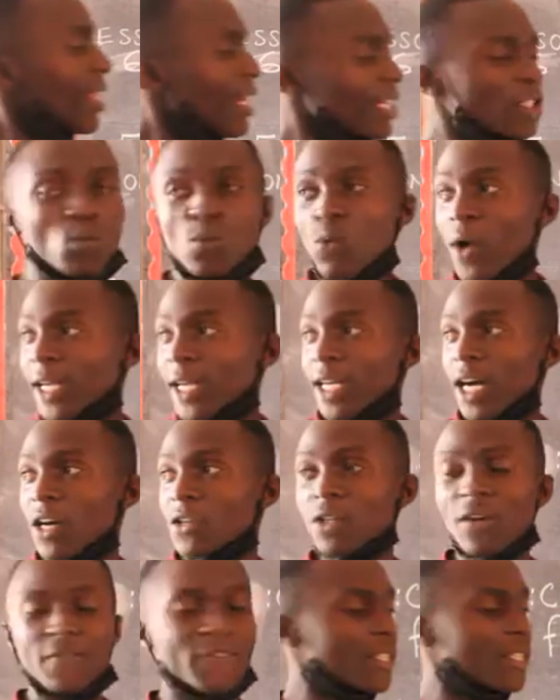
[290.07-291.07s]
that 1
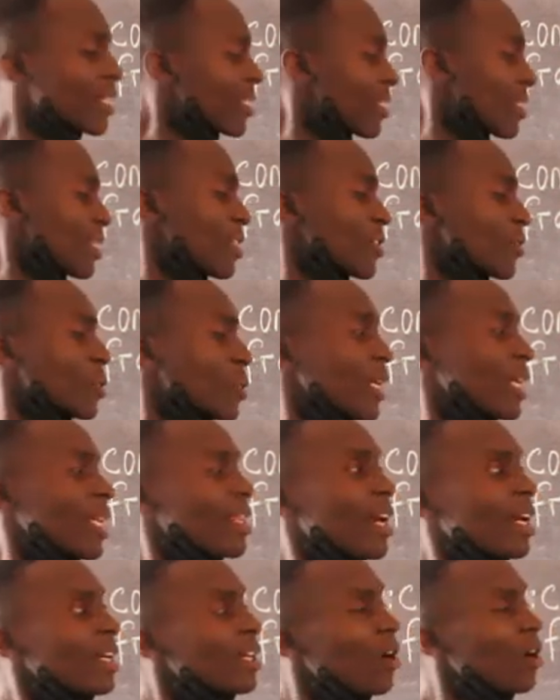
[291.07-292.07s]
out of 6 is
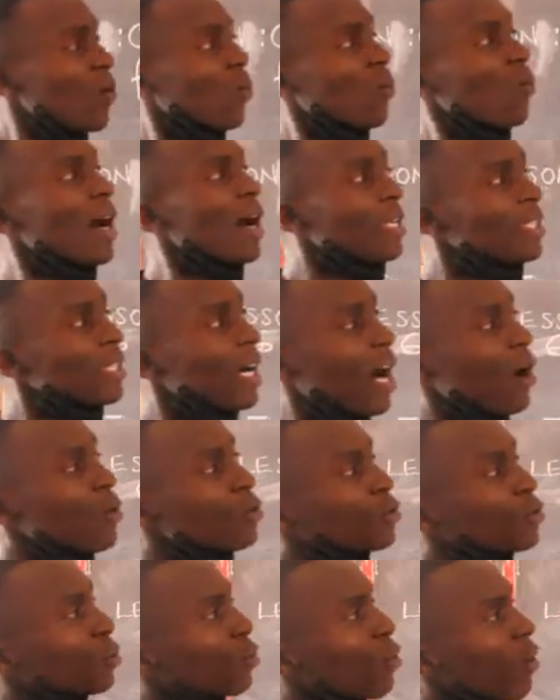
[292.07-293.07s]
greater than 1
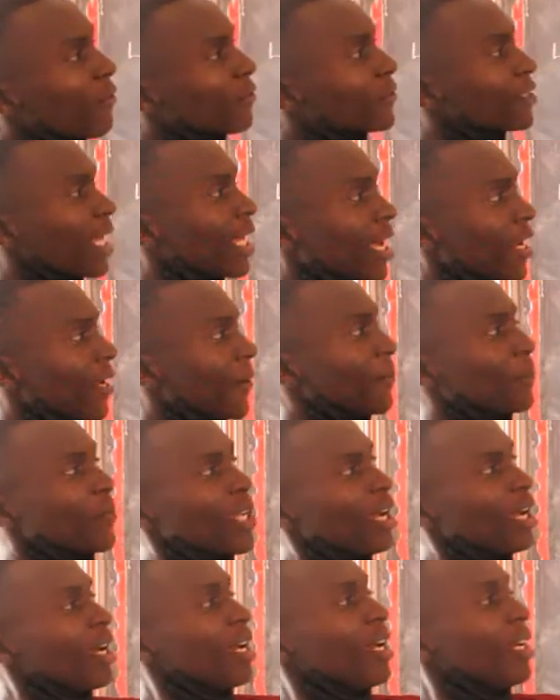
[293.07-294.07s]
out of 10.
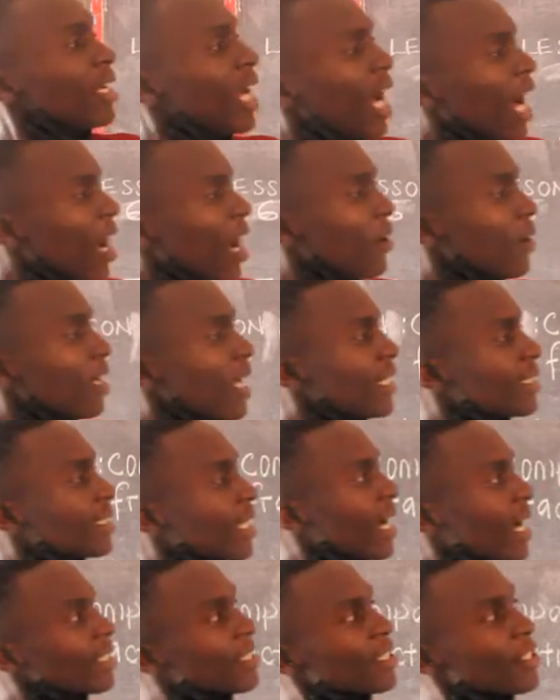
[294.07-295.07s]
Now
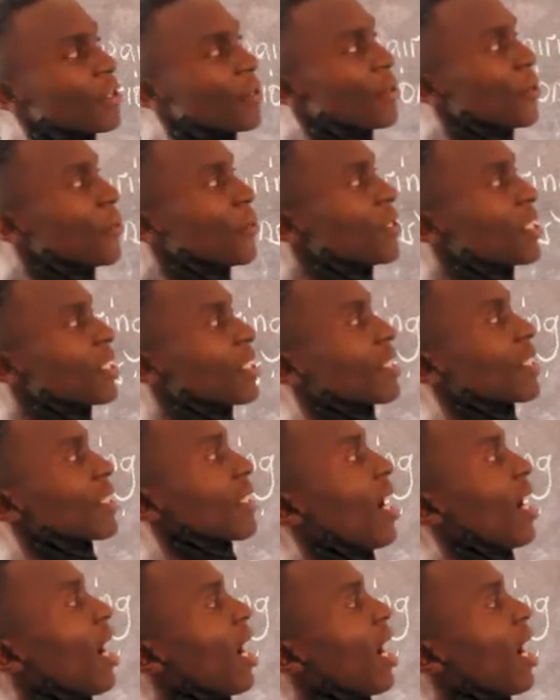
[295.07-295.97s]
let us use